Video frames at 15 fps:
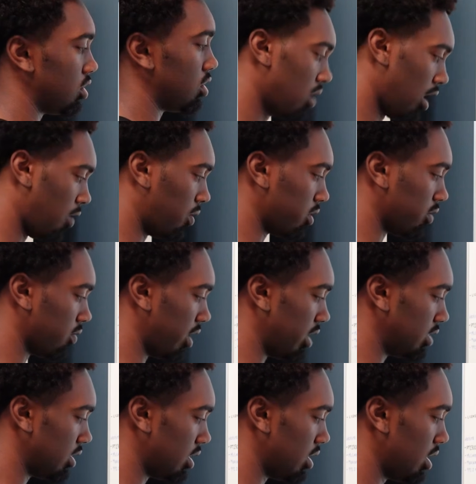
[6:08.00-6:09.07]
so I want to
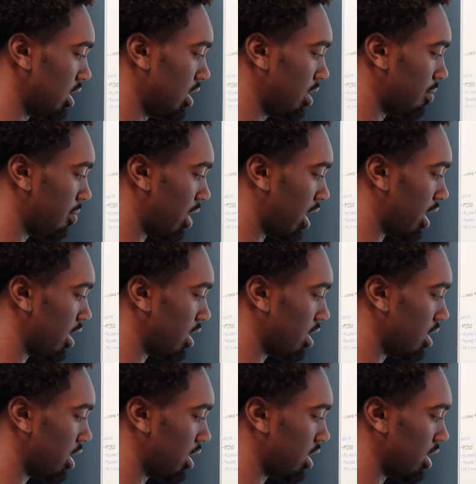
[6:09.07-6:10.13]
raise it
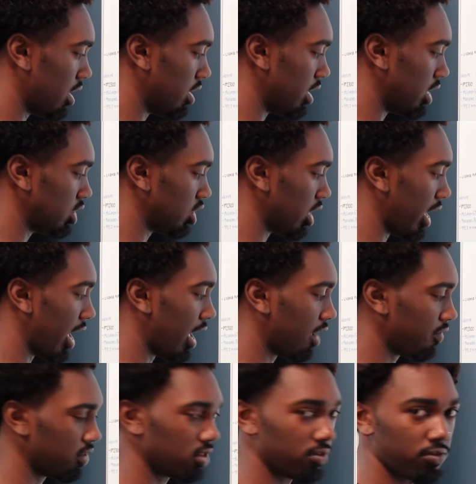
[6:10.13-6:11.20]
by 1.5
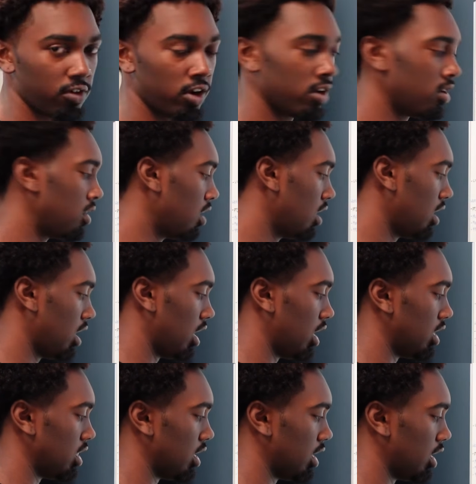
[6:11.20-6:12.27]
inches in the front,
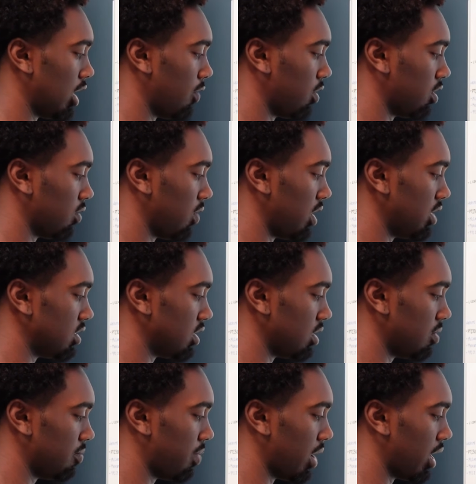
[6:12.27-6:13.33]
and then I want to raise
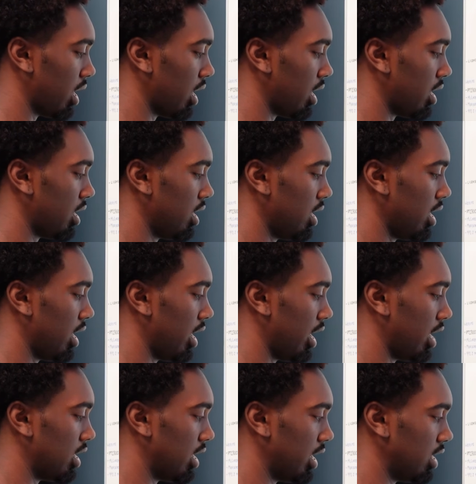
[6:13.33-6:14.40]
it by
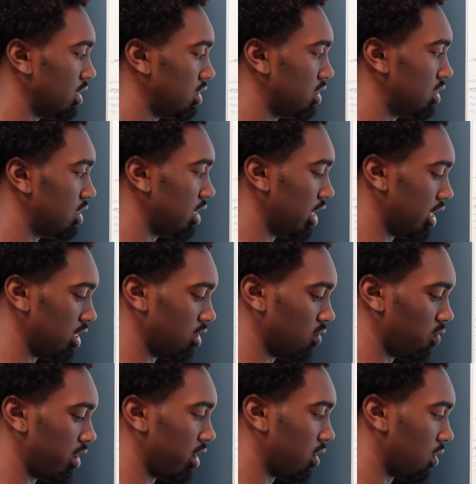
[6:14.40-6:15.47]
1 inch in
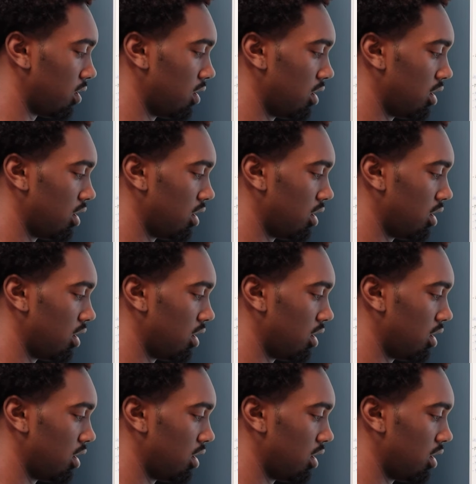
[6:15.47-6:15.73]
the rear.